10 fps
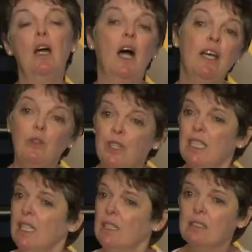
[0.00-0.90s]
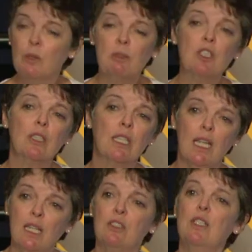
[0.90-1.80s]
I don't think that's so much the
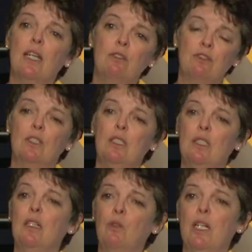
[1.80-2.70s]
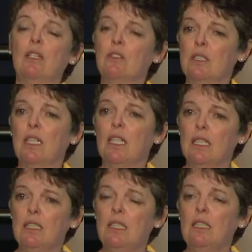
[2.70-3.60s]
case now for the young writers that
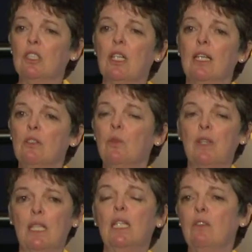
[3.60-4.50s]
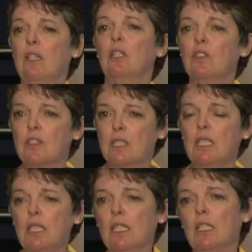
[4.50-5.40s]
I teach. I don't think they're
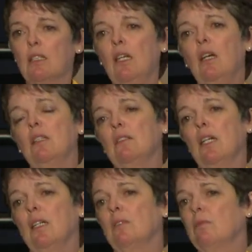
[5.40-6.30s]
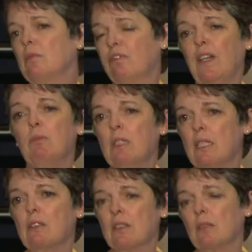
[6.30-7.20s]
seeing uh,
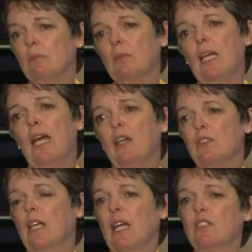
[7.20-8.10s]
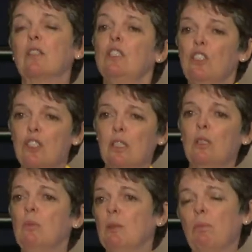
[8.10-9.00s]
feminism as, as a
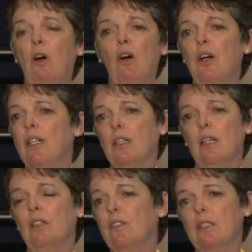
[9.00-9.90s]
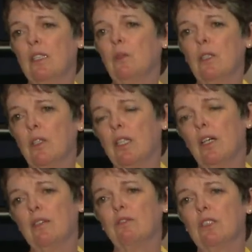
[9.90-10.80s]
legitimate part of the literary
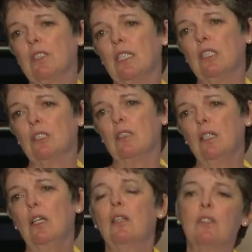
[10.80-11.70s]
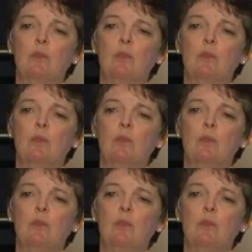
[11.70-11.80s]
conversation. So